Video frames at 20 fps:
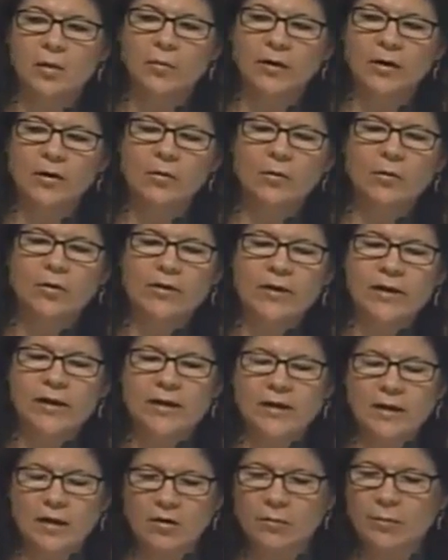We
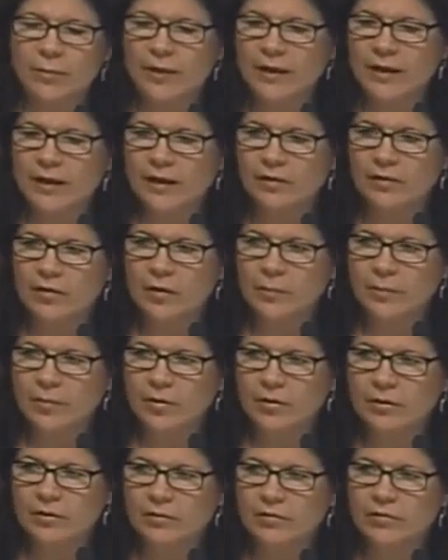coordinate our Bay Area
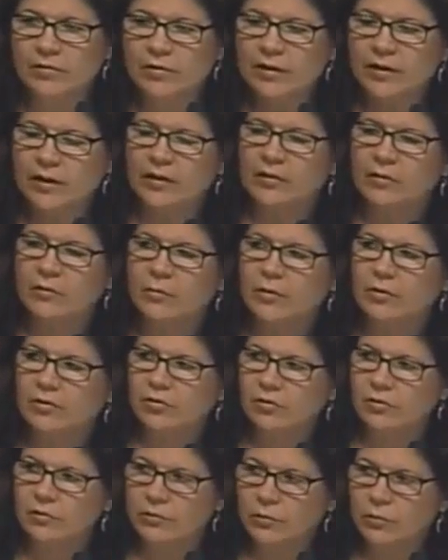partners together. We
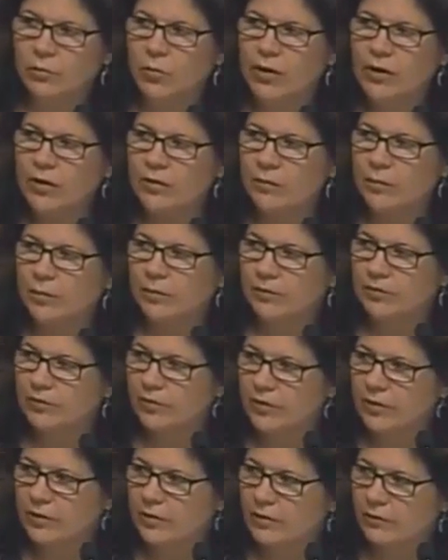choose one
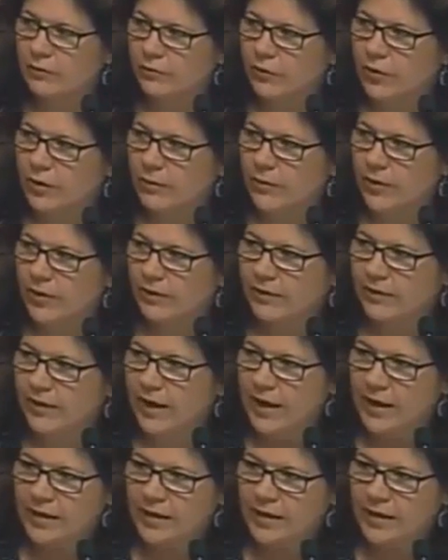person from